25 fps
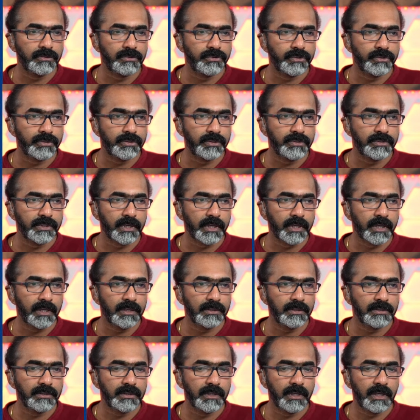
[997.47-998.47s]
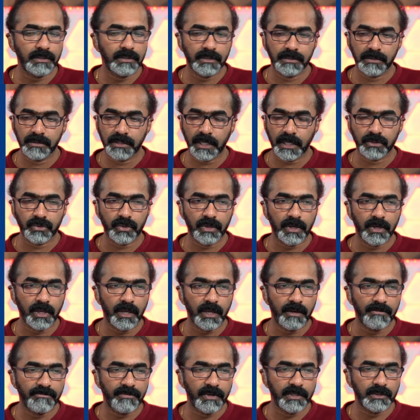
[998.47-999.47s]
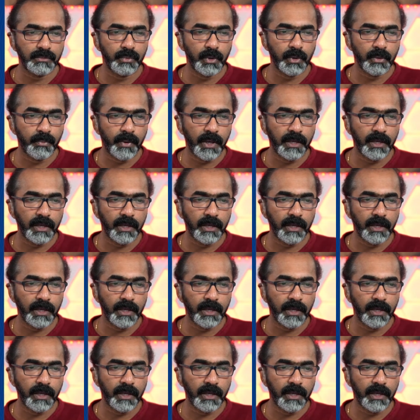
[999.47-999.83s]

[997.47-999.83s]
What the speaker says: Just a second. And this is actually our Facebook